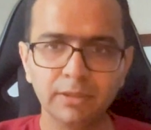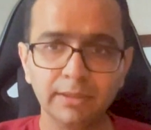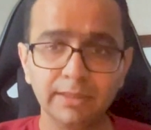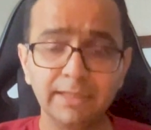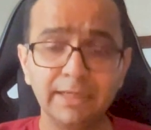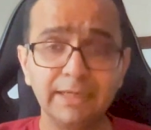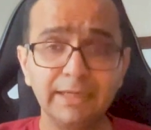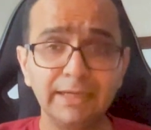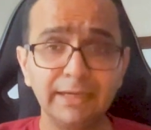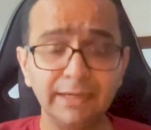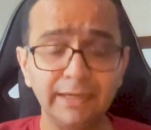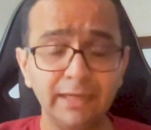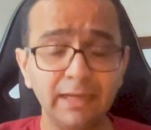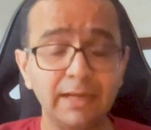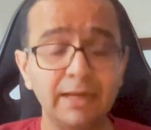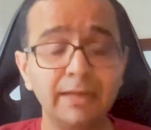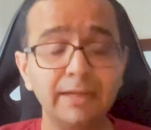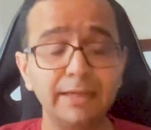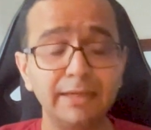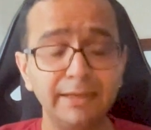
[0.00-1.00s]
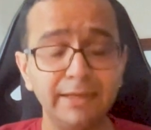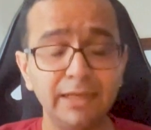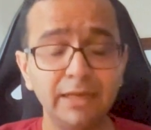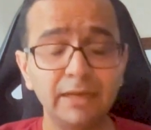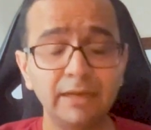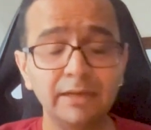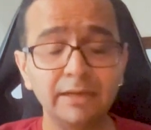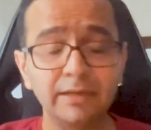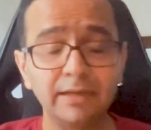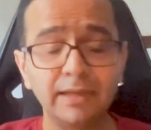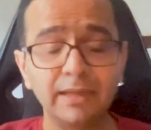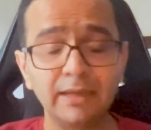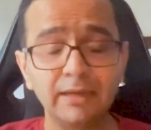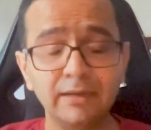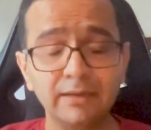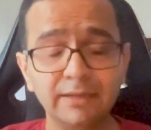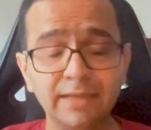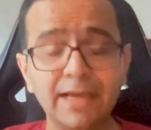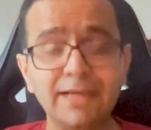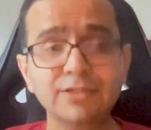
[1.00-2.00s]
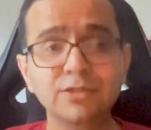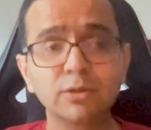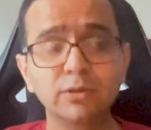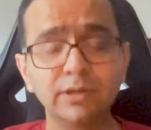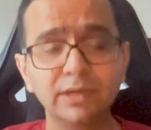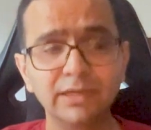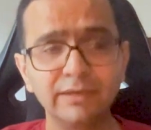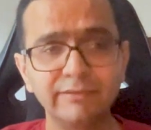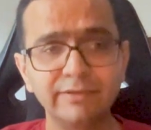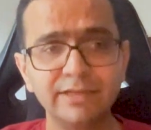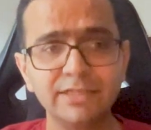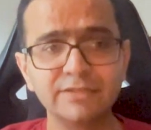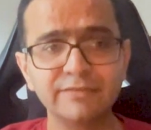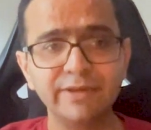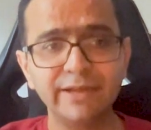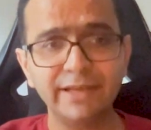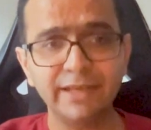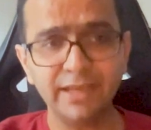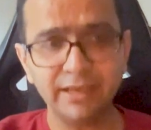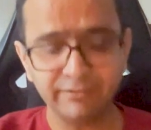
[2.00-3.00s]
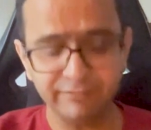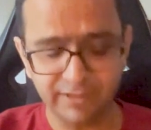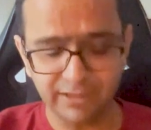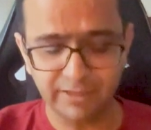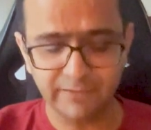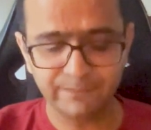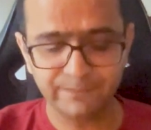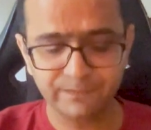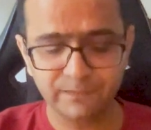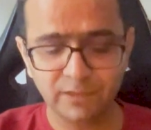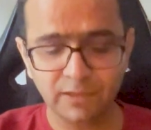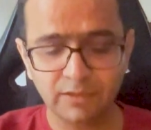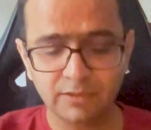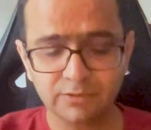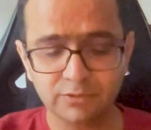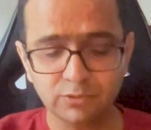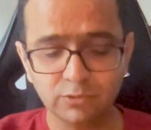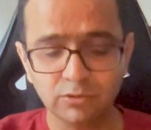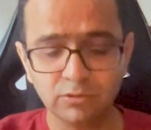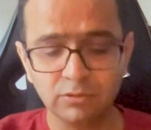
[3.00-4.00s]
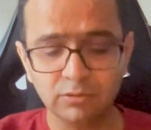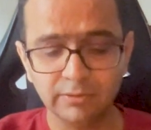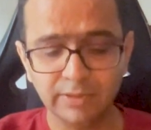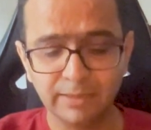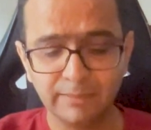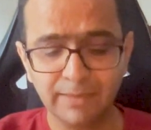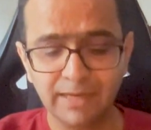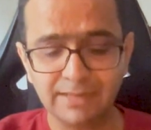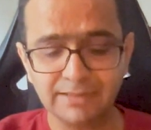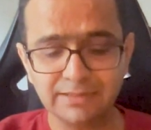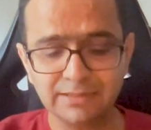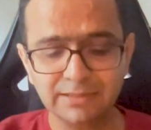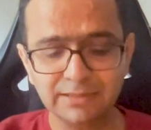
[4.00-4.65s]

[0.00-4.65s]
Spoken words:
in India, cash on delivery is very heavy. So imagine